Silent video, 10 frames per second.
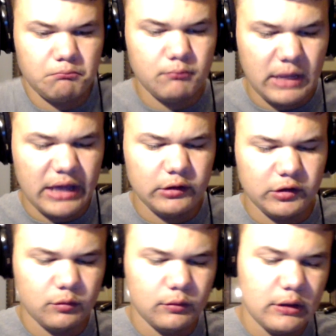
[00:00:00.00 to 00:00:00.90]
I
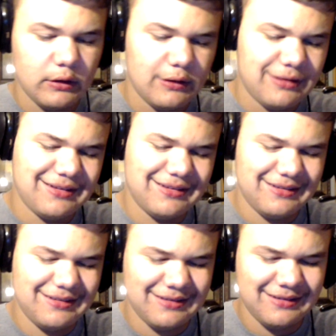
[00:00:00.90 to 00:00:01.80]
don't
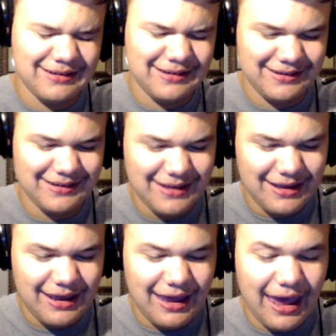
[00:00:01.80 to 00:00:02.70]
know.
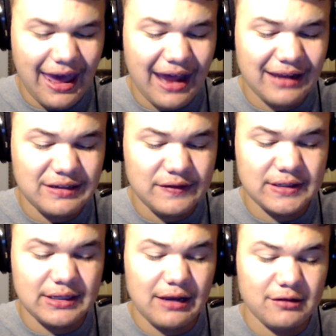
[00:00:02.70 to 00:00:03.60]
Active
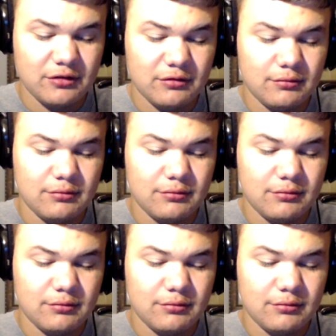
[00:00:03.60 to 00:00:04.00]
Soccer.